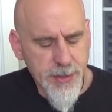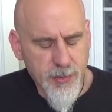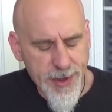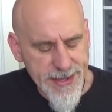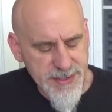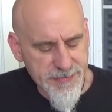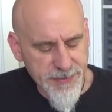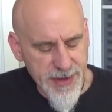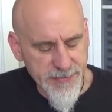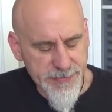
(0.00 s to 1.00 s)
Crazy
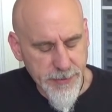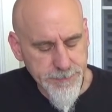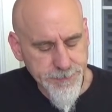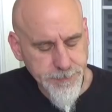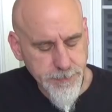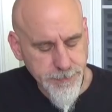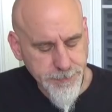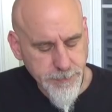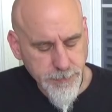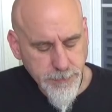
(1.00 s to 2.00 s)
flavorful.
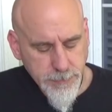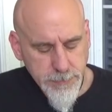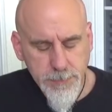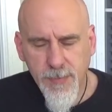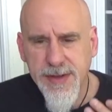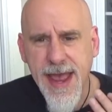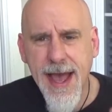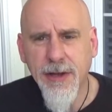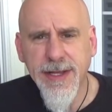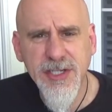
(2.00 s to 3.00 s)

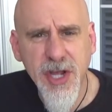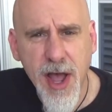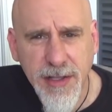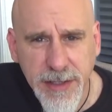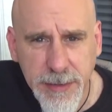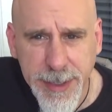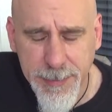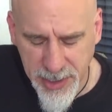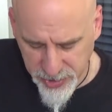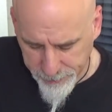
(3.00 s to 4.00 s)
Now, let's talk a little bit
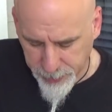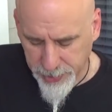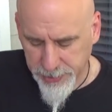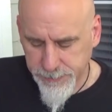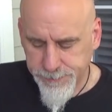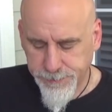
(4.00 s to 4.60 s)
about the burn.